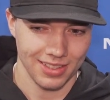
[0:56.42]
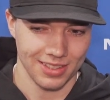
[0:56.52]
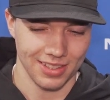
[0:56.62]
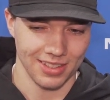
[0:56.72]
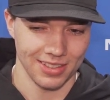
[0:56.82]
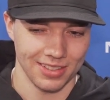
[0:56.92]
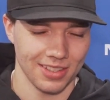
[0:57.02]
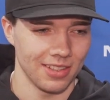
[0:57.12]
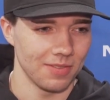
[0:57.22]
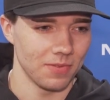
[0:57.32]

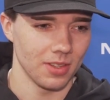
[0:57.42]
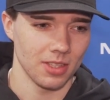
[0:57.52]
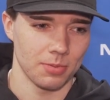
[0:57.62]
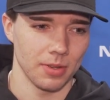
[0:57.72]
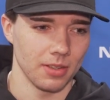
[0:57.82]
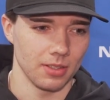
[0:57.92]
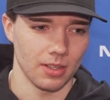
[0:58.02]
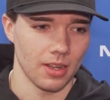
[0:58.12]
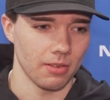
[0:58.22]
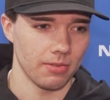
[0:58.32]
So it's been a
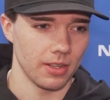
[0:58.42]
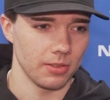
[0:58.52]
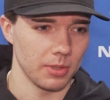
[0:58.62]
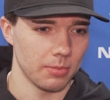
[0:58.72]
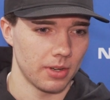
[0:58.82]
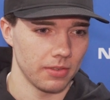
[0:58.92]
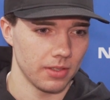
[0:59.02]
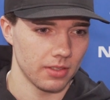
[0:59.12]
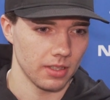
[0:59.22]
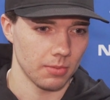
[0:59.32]
lot of fun to be part of
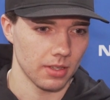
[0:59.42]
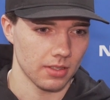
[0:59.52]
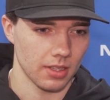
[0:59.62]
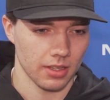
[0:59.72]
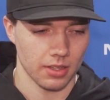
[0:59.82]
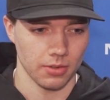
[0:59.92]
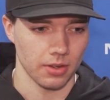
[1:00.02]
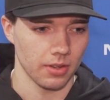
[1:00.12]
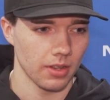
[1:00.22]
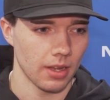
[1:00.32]
the team. It's like, you
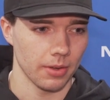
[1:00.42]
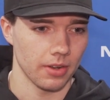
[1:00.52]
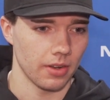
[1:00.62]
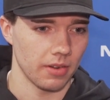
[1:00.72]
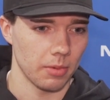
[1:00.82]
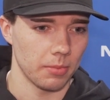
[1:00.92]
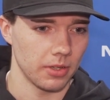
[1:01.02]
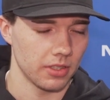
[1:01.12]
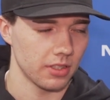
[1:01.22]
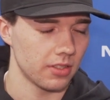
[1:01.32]
know, I'm gonna
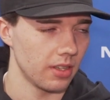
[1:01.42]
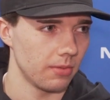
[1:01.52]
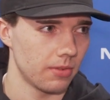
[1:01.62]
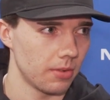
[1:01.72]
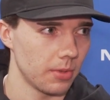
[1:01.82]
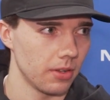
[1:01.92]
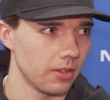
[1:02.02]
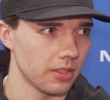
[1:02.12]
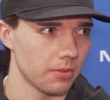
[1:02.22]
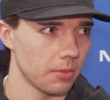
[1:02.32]
remember this team for my whole
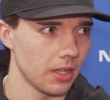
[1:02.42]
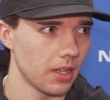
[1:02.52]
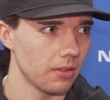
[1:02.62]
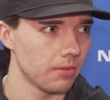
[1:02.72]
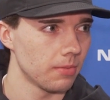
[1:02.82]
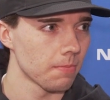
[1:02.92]
rest of my life.